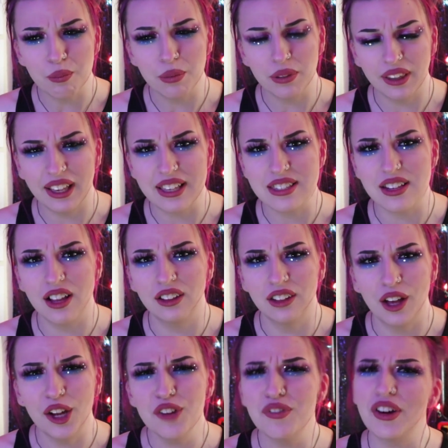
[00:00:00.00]
plays a
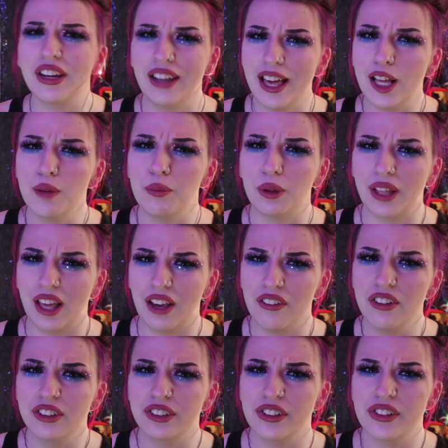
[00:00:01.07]
lot of unlikable
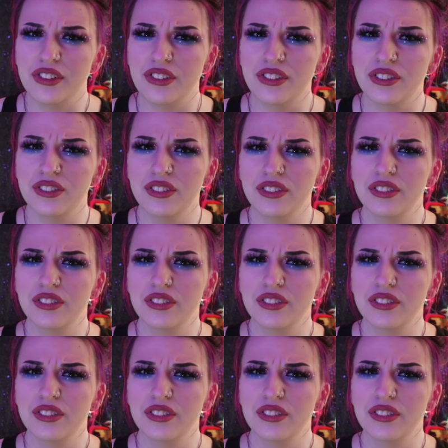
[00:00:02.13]
characters.